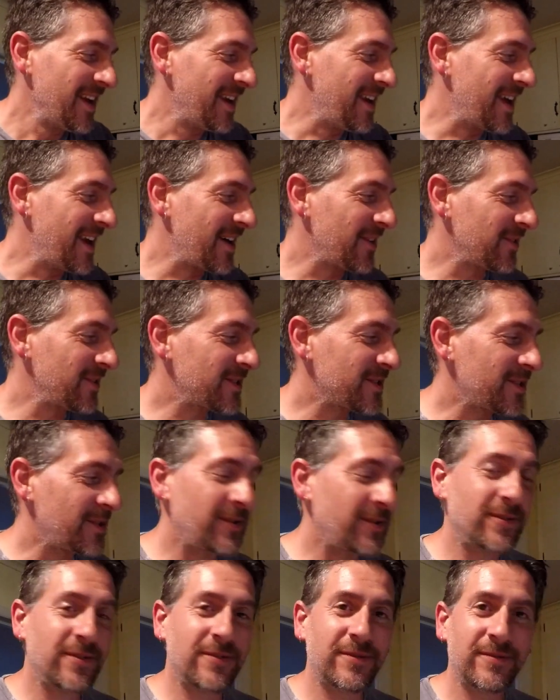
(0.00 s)
now is
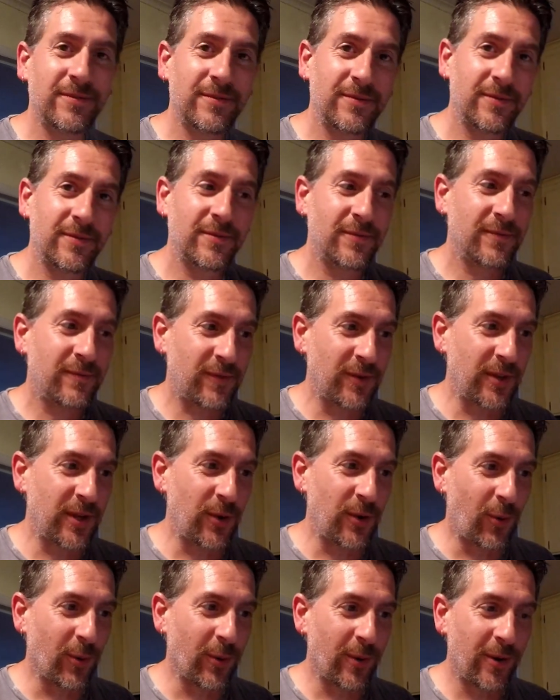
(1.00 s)
on for the
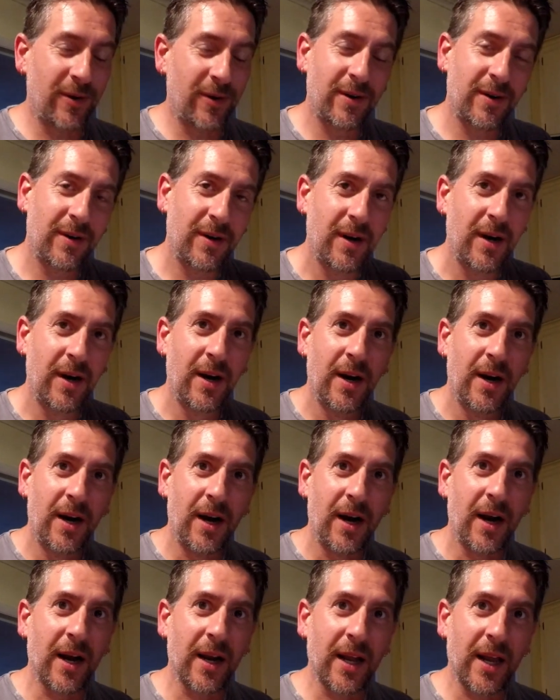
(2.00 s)
order.
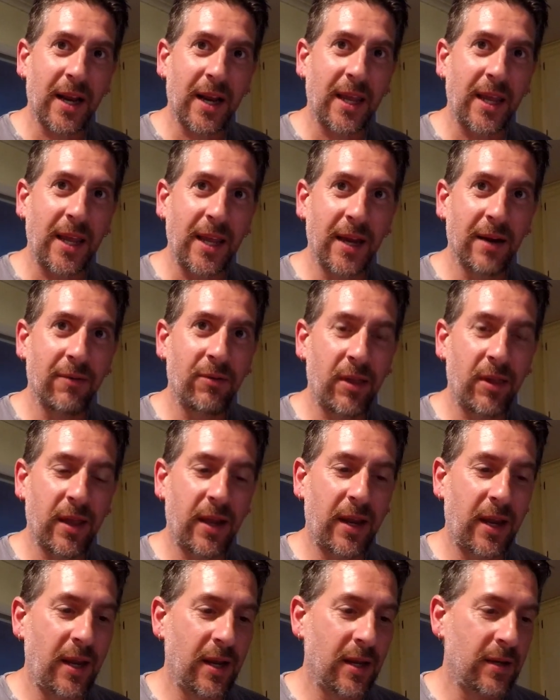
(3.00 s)
I got to key
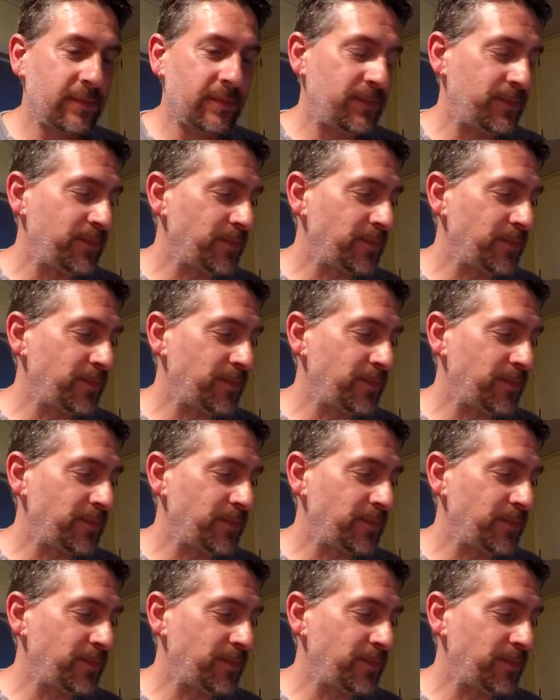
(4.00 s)
everything in